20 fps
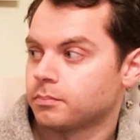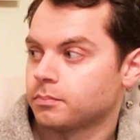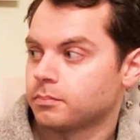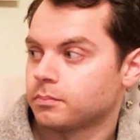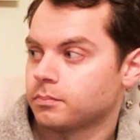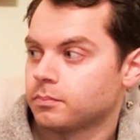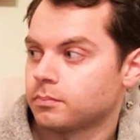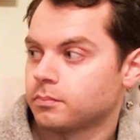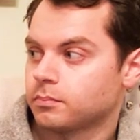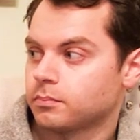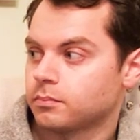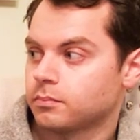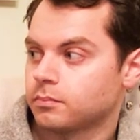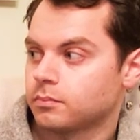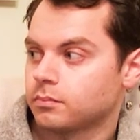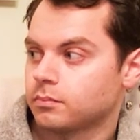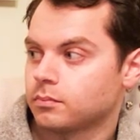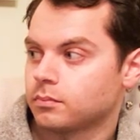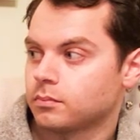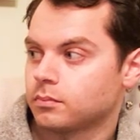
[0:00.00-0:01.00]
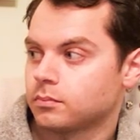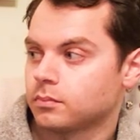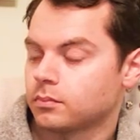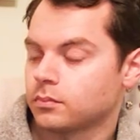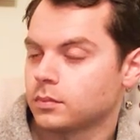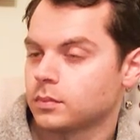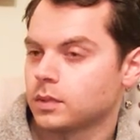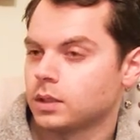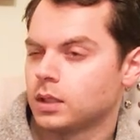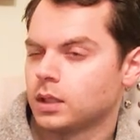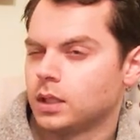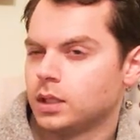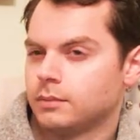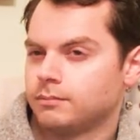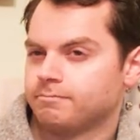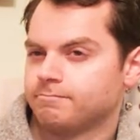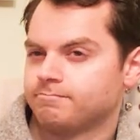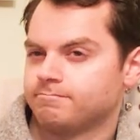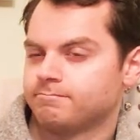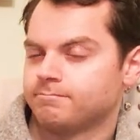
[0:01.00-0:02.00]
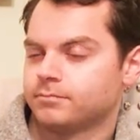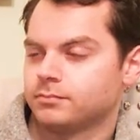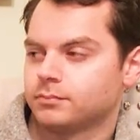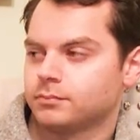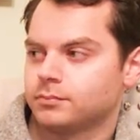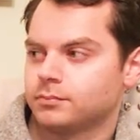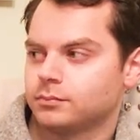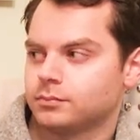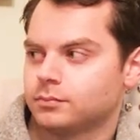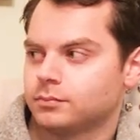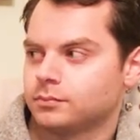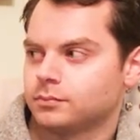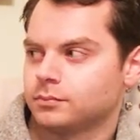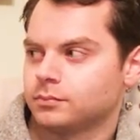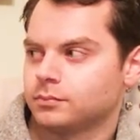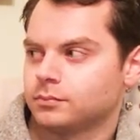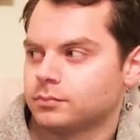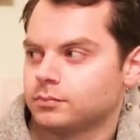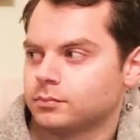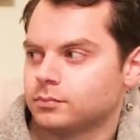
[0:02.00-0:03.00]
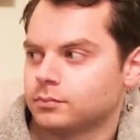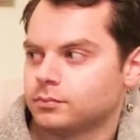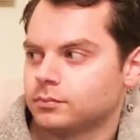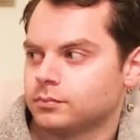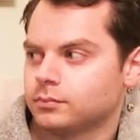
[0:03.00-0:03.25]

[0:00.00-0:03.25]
No words are spoken by the person on screen.